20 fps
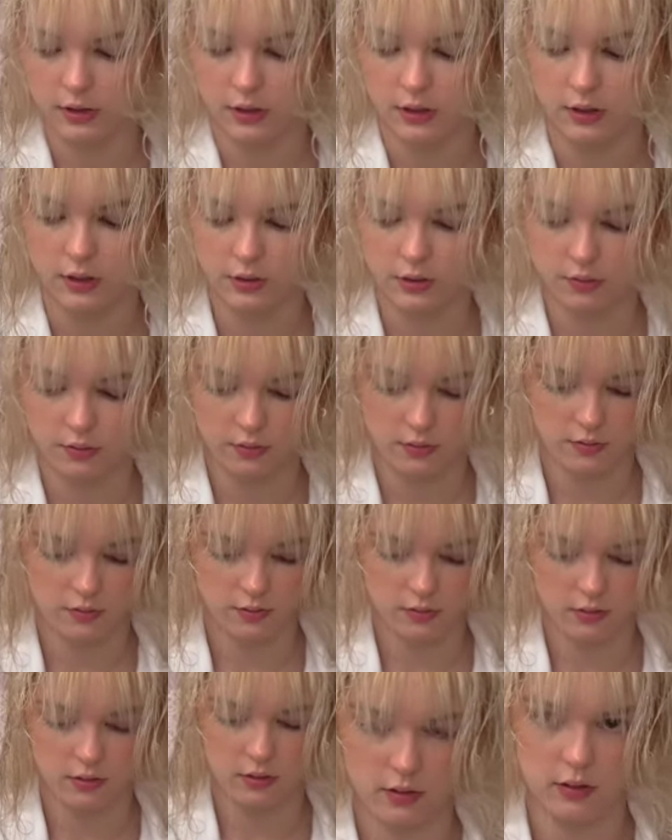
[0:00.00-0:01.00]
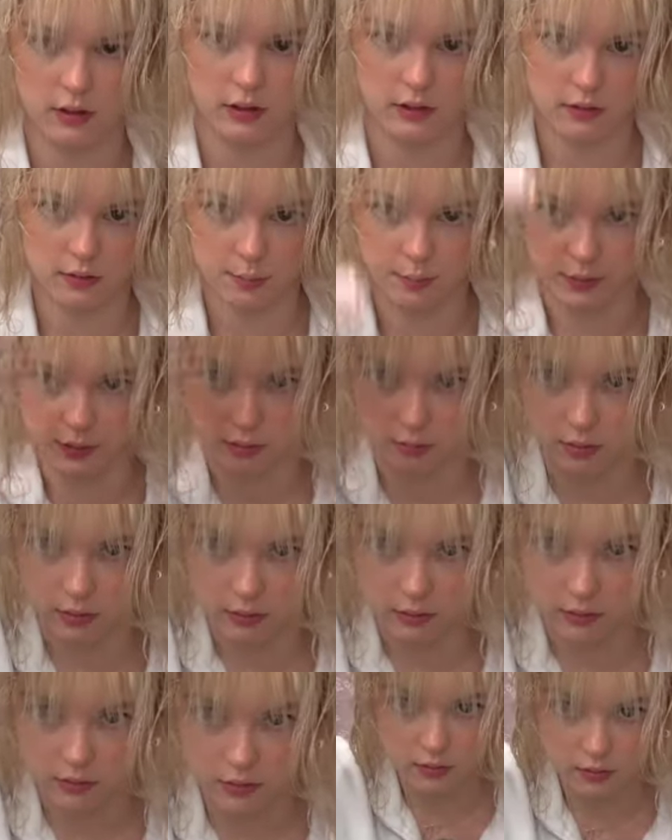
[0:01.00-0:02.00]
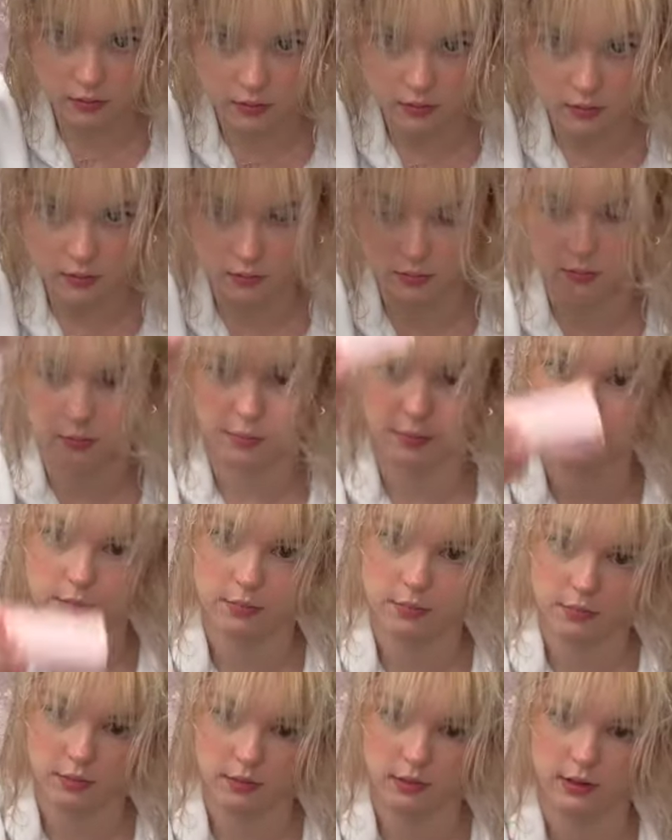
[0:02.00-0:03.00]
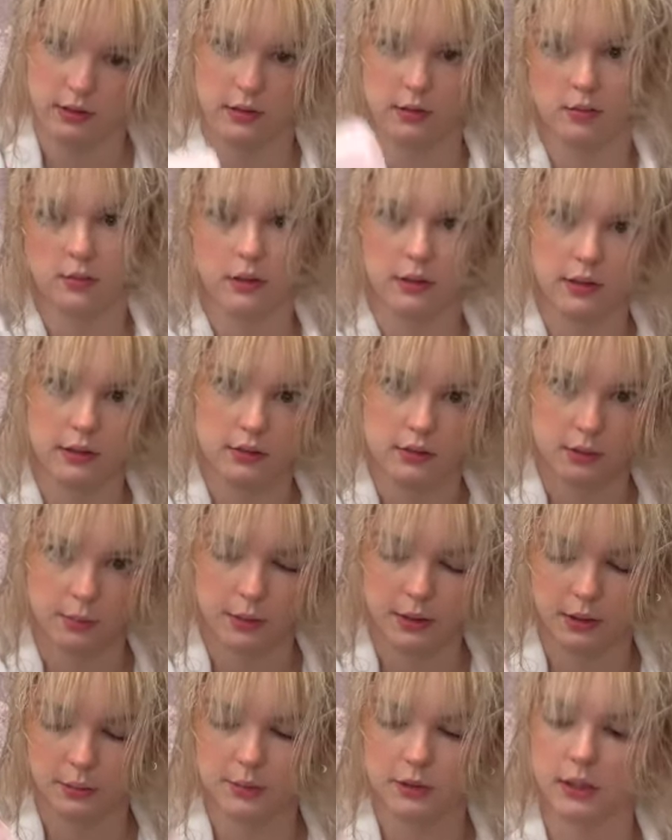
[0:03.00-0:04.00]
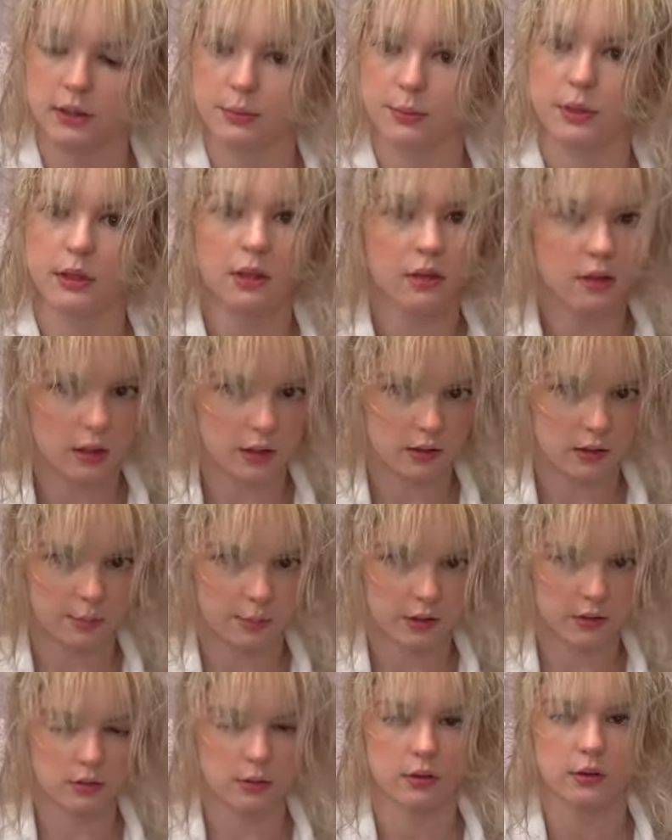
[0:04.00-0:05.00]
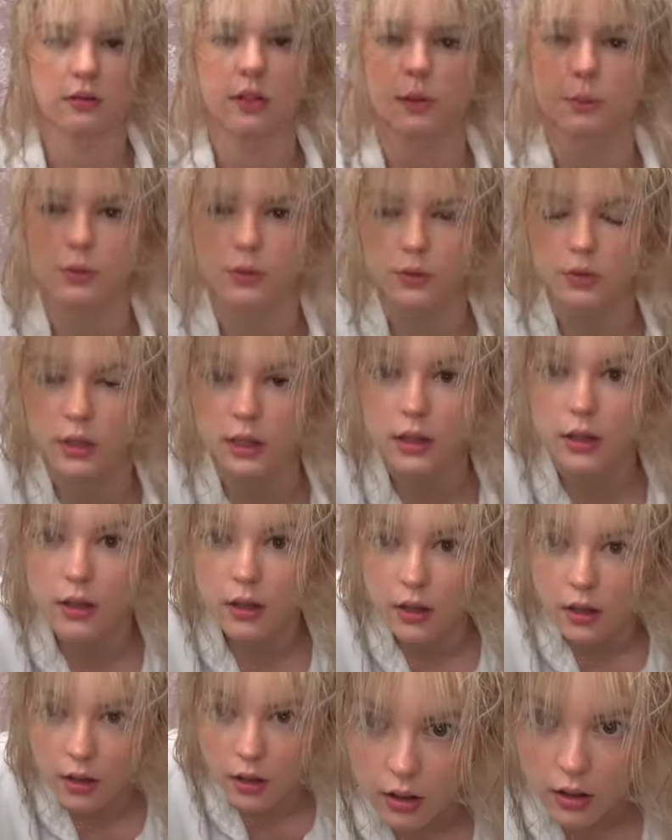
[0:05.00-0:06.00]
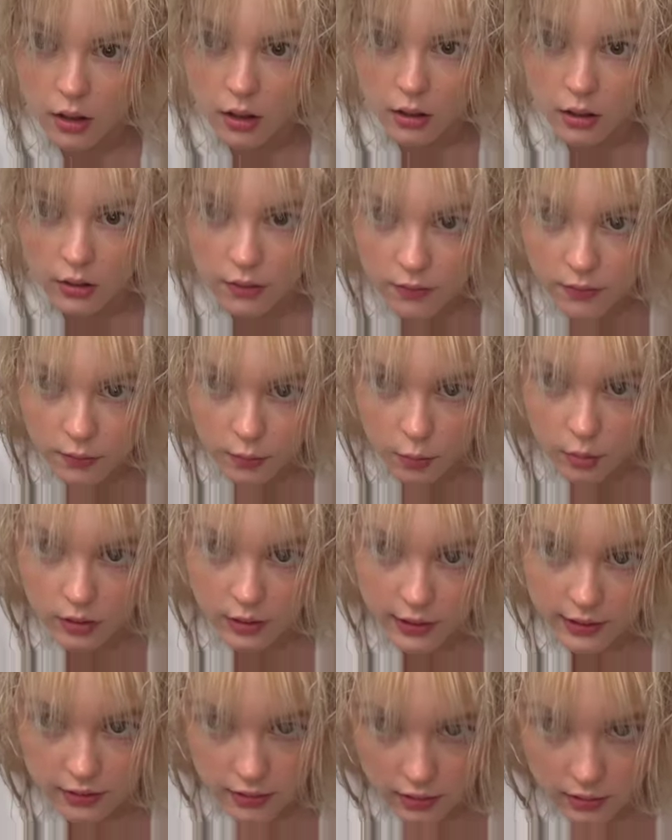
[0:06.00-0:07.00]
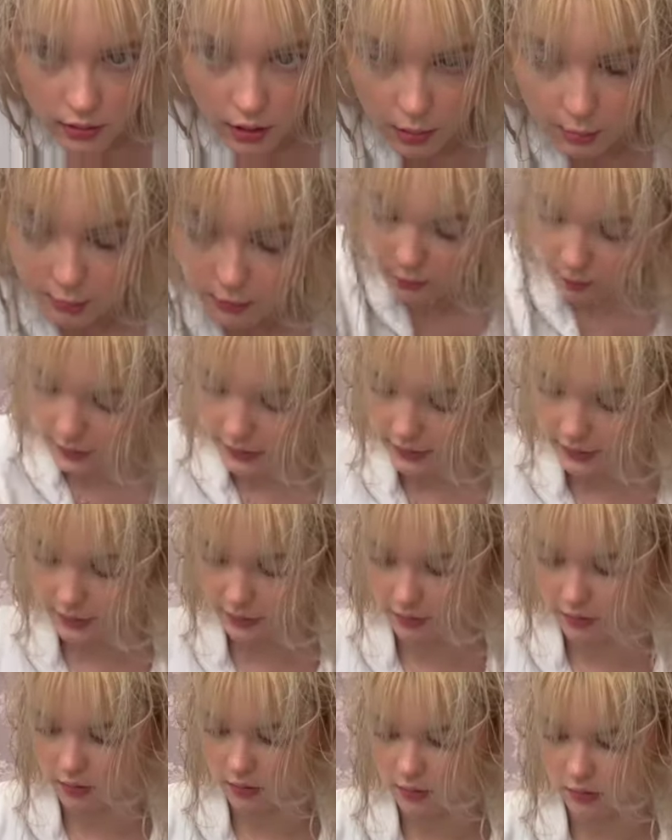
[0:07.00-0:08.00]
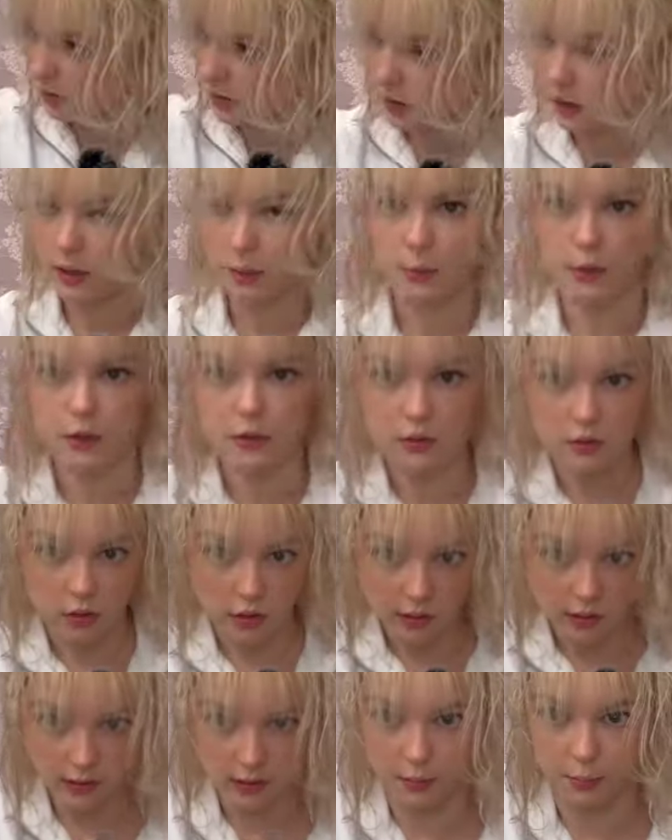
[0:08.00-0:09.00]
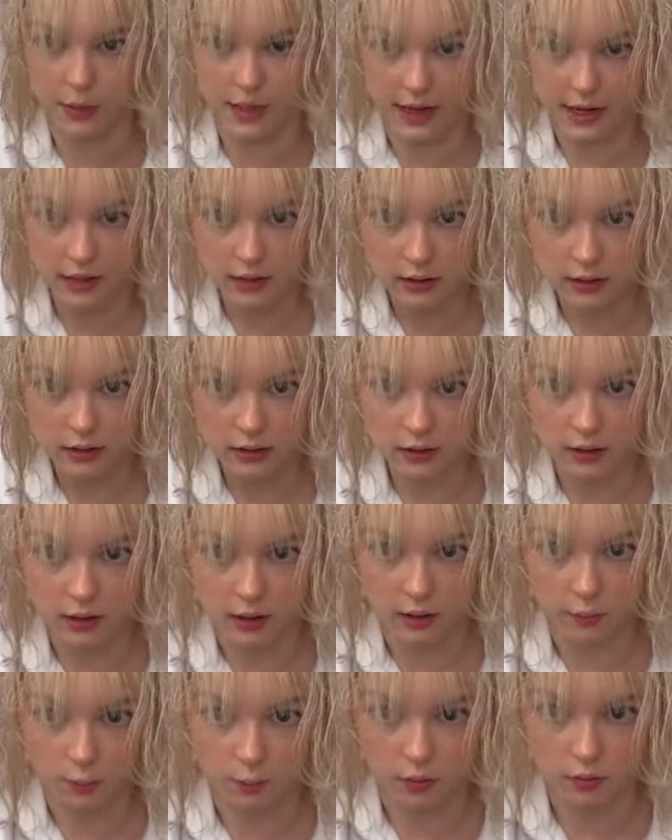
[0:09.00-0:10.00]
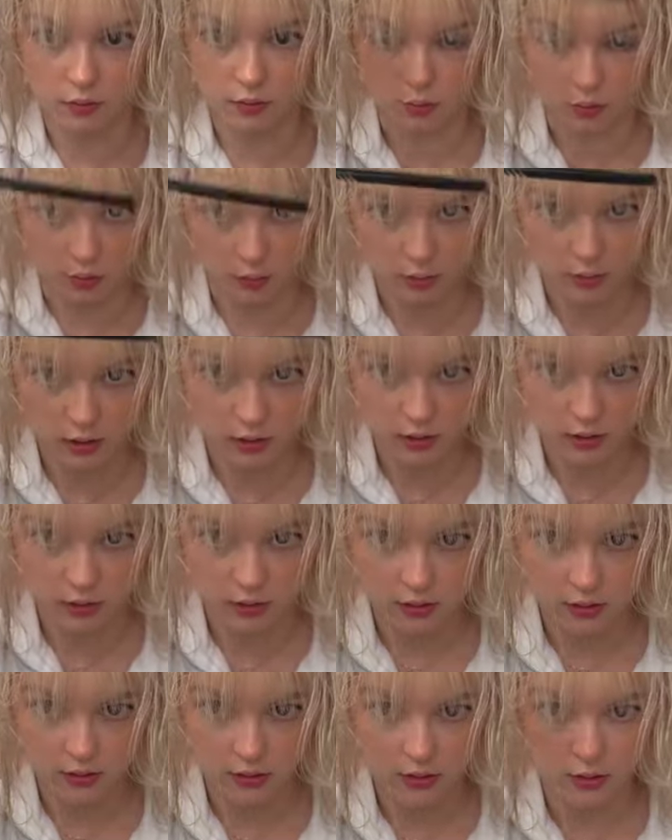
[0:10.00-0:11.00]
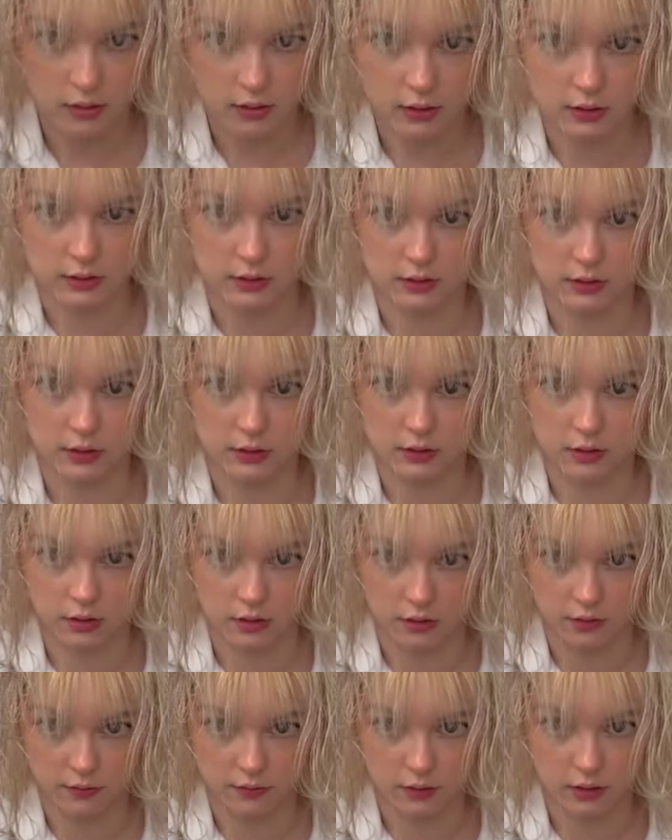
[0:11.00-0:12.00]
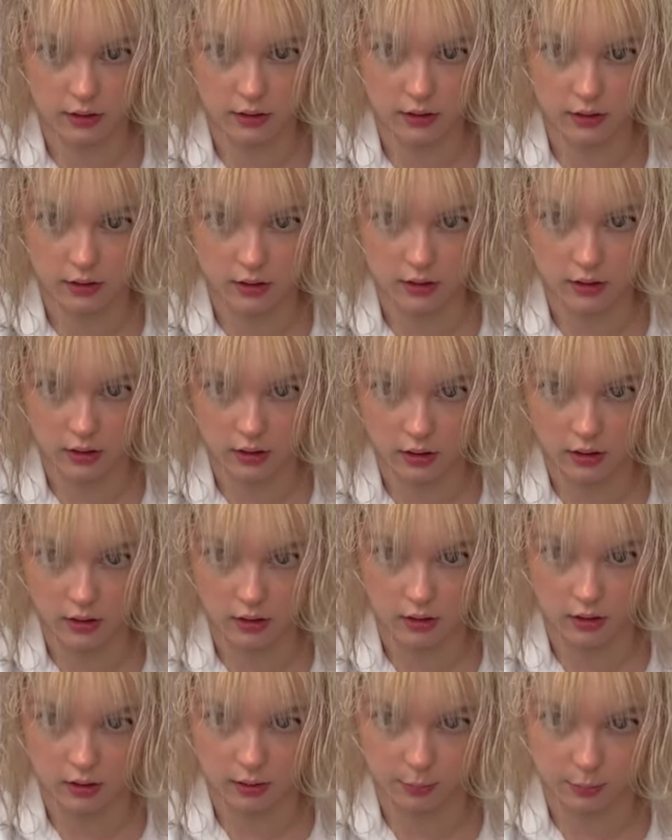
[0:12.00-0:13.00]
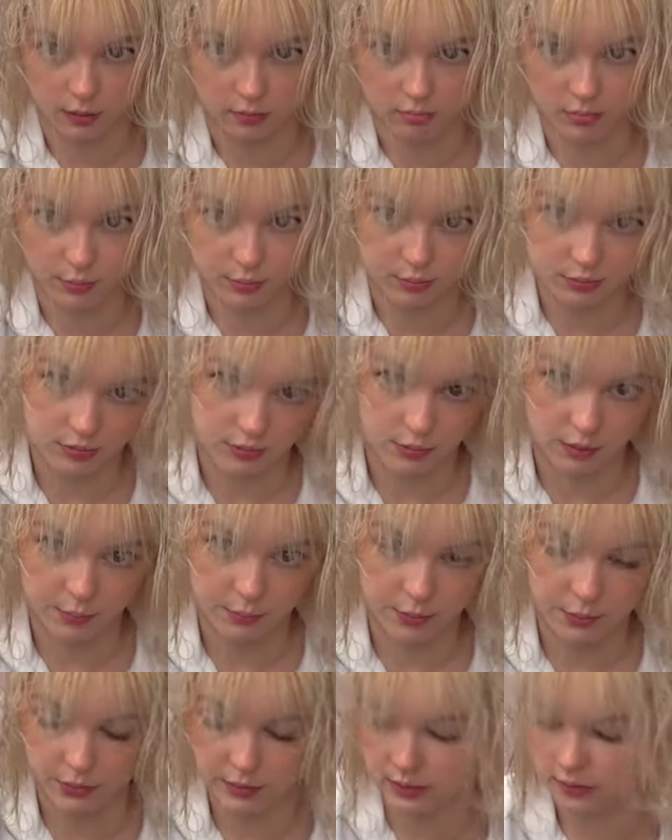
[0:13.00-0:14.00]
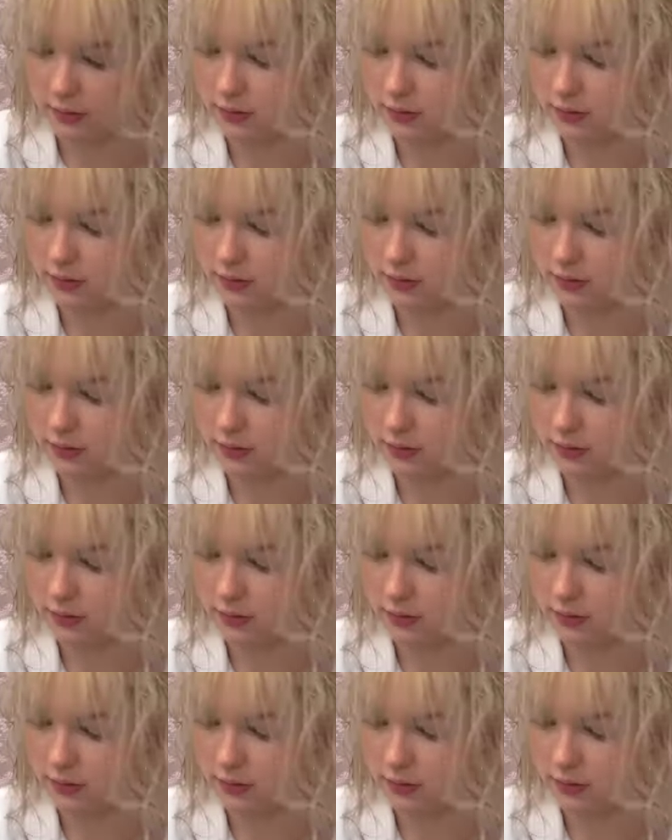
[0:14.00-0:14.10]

use these big ones. Like, well, I guess they're medium sized, but they're like the base ones I'm using for like the top of my head. I'm gonna start at the back and work forward, because if I start at the front, I'm not gonna be able to see what I'm doing.